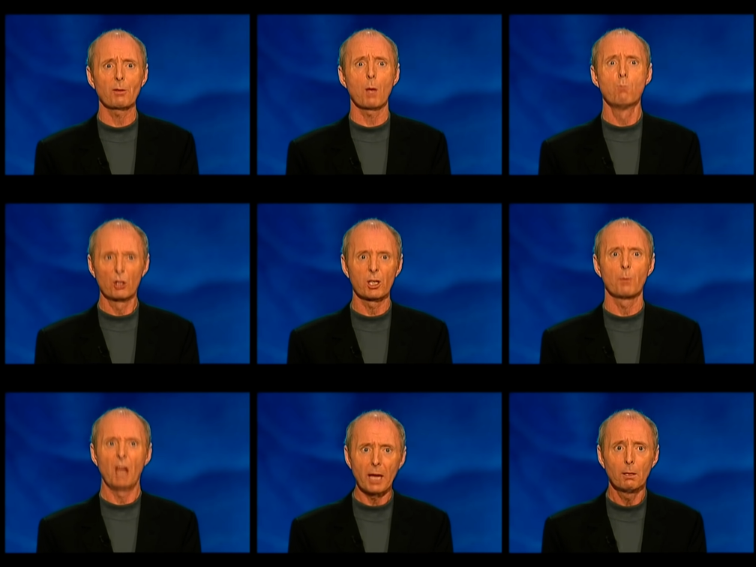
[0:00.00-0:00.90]
about the
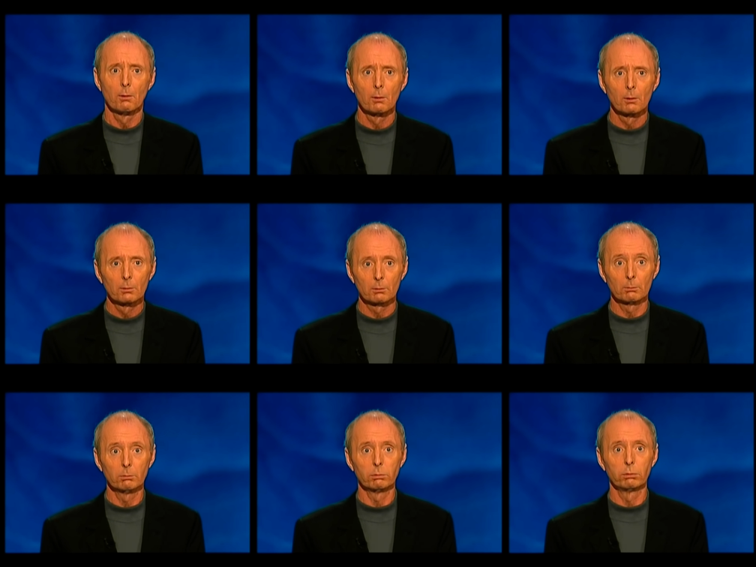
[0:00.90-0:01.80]
Muslims, eh?"
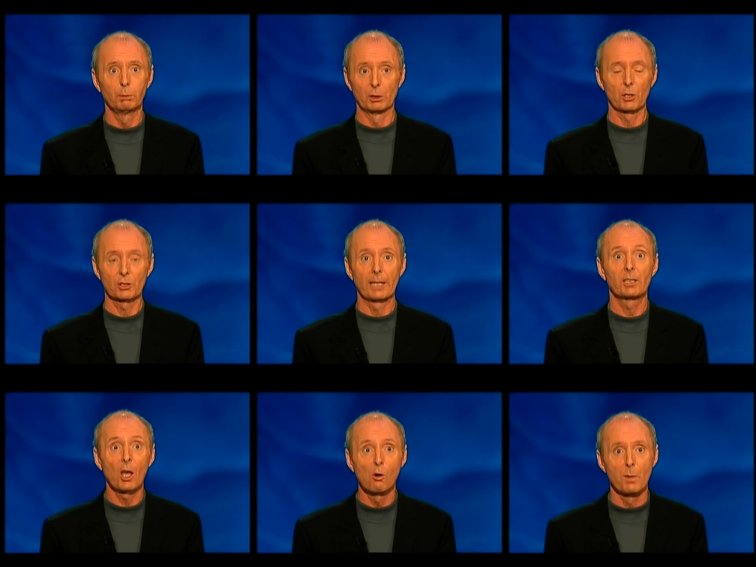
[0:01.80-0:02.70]
Because
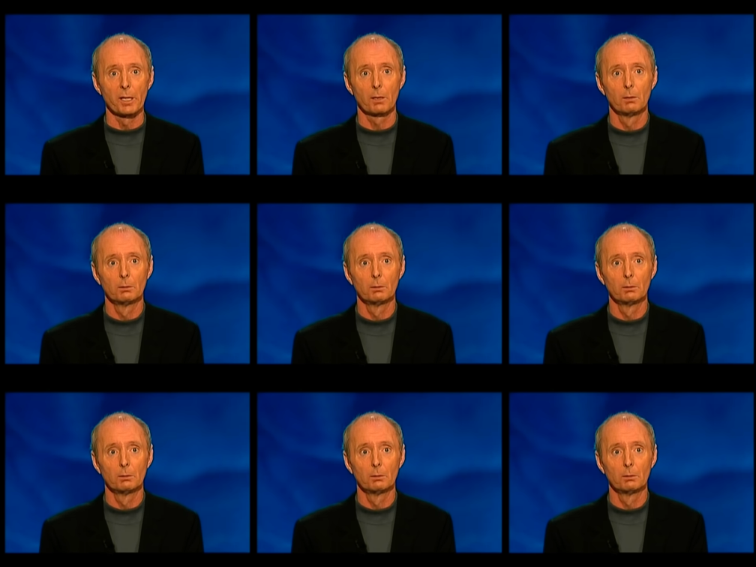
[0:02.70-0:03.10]
they'd kill me.